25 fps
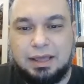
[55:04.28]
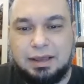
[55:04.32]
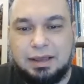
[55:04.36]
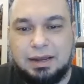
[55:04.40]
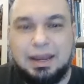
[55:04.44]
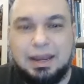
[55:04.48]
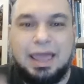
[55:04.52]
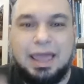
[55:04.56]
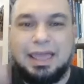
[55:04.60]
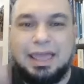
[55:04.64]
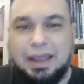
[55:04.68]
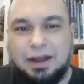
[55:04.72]

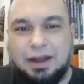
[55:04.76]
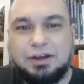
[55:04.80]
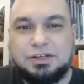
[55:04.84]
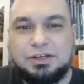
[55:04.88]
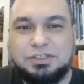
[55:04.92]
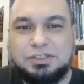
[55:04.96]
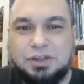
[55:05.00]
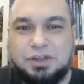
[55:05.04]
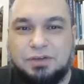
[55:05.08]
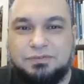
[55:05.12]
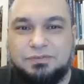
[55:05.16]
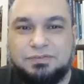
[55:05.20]

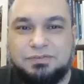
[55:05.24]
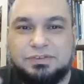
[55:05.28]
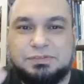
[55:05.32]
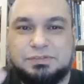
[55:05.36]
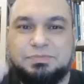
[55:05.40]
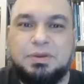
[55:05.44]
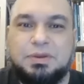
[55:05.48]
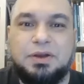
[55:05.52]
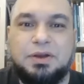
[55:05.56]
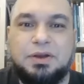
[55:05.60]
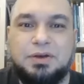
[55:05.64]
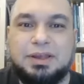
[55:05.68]
layers of
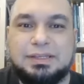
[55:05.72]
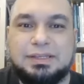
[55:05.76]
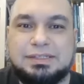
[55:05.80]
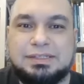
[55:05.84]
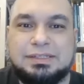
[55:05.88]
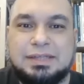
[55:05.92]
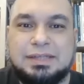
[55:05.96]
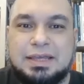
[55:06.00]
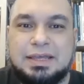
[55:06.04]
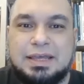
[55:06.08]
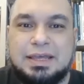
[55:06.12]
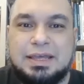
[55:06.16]

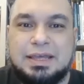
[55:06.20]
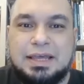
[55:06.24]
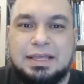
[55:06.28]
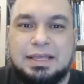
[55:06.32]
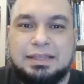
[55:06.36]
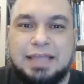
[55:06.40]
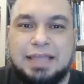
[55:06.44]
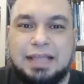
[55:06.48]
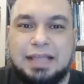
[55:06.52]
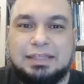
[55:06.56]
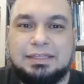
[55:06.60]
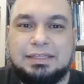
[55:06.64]
spirits
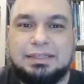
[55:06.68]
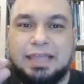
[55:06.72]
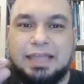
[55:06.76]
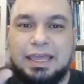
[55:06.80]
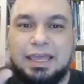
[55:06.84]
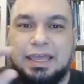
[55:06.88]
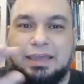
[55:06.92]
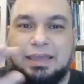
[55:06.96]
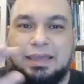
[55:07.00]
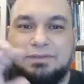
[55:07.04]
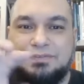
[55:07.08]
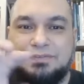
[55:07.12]
that
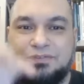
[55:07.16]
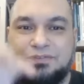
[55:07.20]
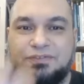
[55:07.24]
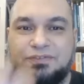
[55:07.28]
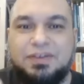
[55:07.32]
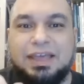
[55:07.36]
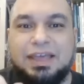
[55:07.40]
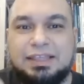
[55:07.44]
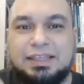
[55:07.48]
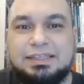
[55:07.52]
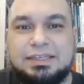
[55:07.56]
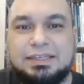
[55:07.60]
they
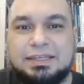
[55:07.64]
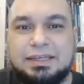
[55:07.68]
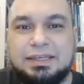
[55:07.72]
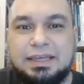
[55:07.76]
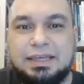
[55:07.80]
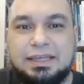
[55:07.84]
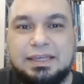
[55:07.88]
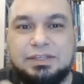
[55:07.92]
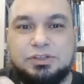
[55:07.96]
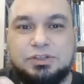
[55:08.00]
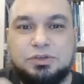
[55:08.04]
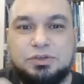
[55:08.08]
fit
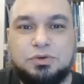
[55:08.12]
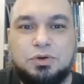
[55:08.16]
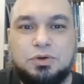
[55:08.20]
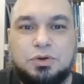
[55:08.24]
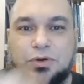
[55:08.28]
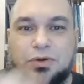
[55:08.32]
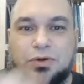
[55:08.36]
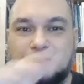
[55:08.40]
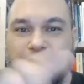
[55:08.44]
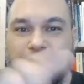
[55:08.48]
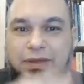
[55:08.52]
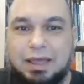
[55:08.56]

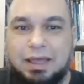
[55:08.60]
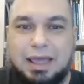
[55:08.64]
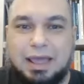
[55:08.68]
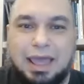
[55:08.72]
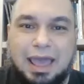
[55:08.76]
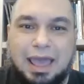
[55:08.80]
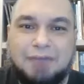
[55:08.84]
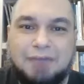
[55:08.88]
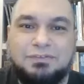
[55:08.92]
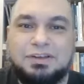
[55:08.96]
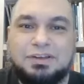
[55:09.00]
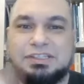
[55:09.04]
into
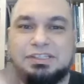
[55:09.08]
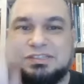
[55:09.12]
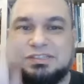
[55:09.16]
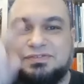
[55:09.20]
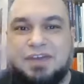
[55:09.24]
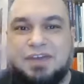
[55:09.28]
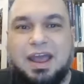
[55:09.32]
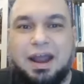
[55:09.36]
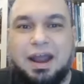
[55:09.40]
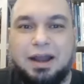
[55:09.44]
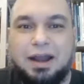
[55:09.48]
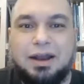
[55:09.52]
every
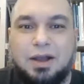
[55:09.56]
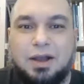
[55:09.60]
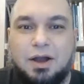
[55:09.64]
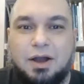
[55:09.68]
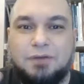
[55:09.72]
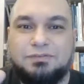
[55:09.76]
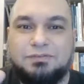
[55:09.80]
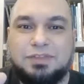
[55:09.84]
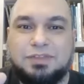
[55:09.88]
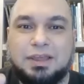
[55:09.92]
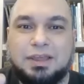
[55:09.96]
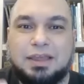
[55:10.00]
sphere
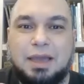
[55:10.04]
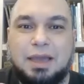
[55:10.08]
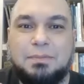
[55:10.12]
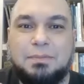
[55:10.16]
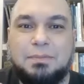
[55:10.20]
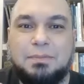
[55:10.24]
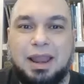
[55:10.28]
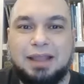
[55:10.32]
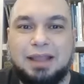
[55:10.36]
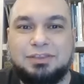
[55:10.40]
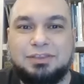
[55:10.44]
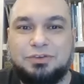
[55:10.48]
of the
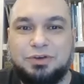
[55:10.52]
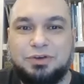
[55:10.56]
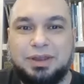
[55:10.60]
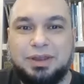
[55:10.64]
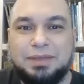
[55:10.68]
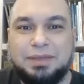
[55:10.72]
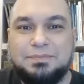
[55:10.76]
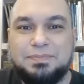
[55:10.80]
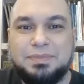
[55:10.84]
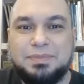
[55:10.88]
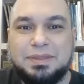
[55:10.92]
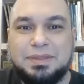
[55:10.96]
Kabbalah
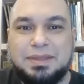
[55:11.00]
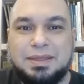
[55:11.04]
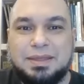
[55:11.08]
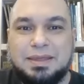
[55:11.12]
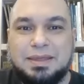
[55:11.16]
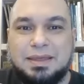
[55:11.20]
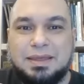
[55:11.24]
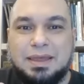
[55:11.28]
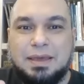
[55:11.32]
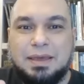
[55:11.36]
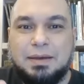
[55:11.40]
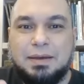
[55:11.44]
tree.
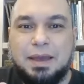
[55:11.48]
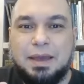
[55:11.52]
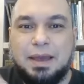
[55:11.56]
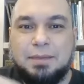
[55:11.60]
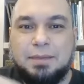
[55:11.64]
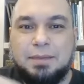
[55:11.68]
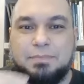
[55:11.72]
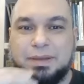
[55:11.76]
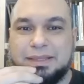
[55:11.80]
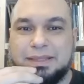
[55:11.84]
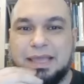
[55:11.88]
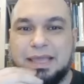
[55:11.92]

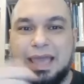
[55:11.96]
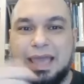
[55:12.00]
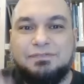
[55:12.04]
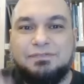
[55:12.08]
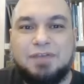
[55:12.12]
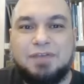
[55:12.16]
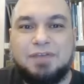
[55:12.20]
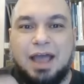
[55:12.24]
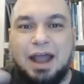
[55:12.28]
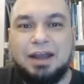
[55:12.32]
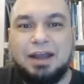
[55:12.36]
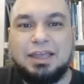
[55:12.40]
But they
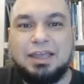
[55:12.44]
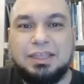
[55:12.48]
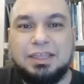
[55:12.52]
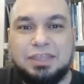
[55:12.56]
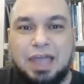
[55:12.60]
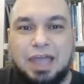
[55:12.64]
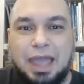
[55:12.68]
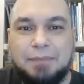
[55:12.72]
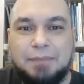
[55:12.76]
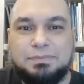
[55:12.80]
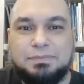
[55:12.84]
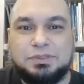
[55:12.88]
have
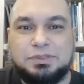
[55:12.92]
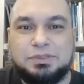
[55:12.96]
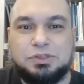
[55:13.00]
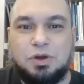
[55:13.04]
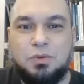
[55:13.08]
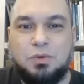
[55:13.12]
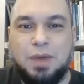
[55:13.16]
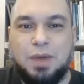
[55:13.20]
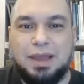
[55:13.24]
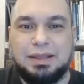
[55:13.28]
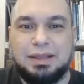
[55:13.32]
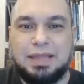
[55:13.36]
archetypes,
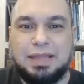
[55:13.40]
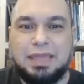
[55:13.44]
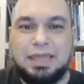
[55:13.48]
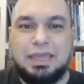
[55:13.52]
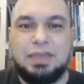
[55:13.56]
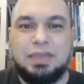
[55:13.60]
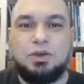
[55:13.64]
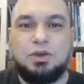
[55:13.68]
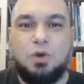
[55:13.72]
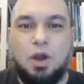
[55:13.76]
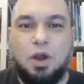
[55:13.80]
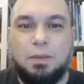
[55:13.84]
so when they
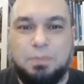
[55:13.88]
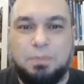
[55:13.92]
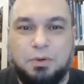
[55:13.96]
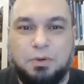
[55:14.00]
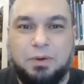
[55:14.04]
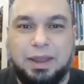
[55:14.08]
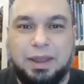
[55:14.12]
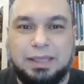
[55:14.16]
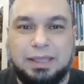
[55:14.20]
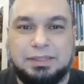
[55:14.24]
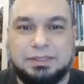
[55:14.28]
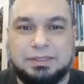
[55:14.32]

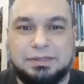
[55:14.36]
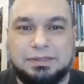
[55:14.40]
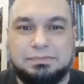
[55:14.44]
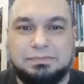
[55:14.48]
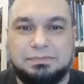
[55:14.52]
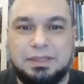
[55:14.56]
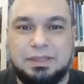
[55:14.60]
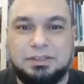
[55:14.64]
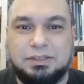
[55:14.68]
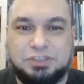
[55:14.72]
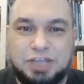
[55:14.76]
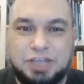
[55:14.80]
incorporate,
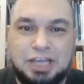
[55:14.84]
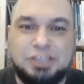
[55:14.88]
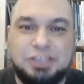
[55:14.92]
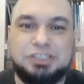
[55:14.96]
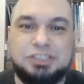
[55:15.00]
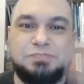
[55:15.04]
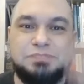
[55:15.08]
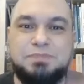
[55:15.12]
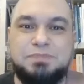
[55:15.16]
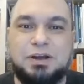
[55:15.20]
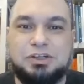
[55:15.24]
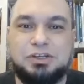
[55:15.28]
it
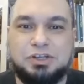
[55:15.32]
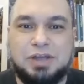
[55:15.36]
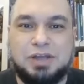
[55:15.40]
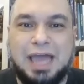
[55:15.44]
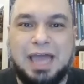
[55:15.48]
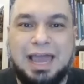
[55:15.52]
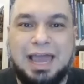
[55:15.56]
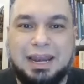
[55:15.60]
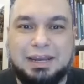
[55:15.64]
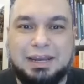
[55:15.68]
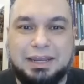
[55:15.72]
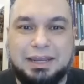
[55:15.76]
changes
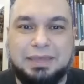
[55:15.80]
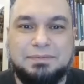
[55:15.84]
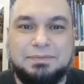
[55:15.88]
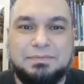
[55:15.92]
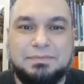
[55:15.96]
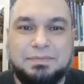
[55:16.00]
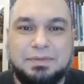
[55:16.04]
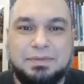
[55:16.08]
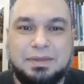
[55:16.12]
personality.